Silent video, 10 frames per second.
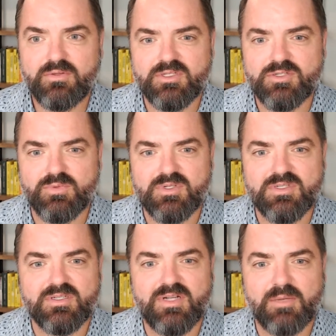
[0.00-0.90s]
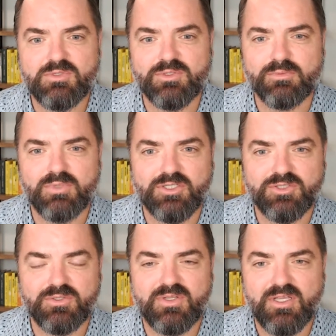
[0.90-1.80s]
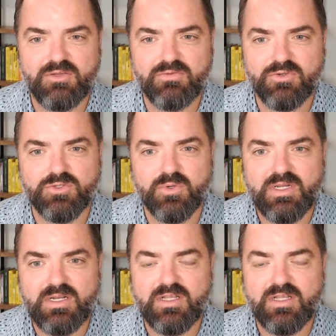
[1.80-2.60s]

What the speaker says: this was an absolute pleasure. Thank you for joining.